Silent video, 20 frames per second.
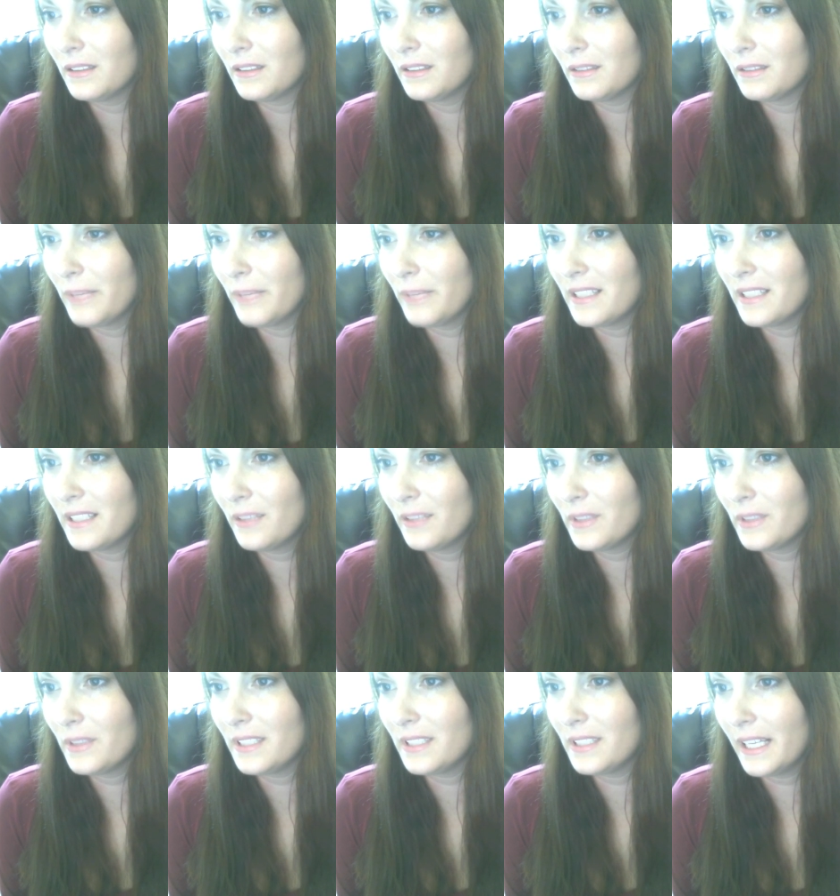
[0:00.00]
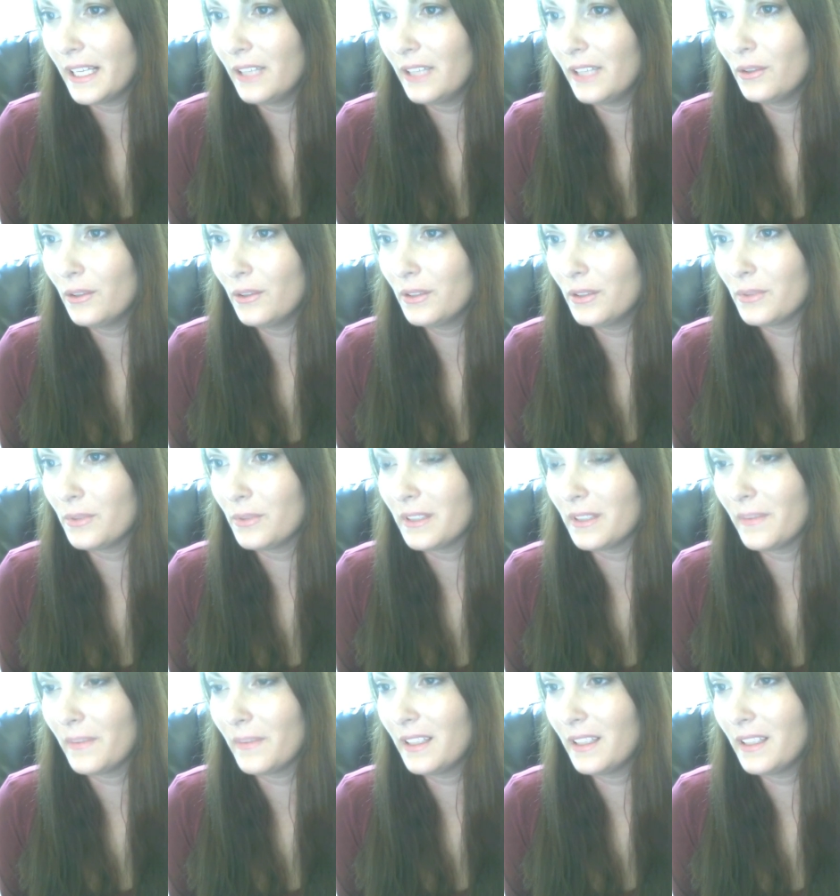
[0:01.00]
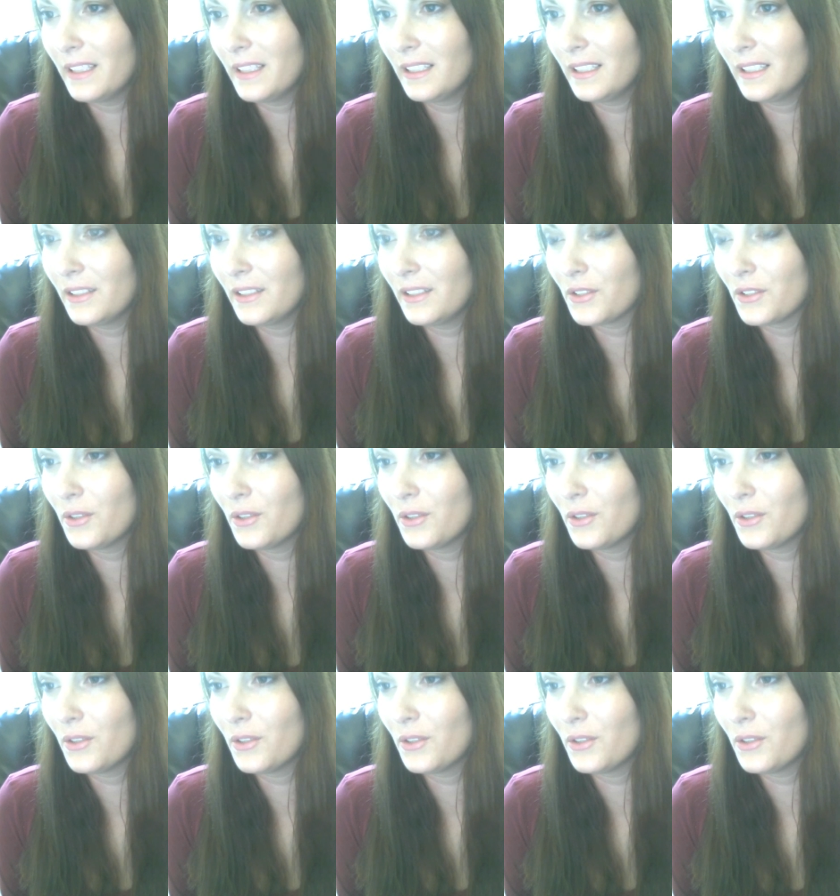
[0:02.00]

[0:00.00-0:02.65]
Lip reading: My son was diagnosed with something that there's no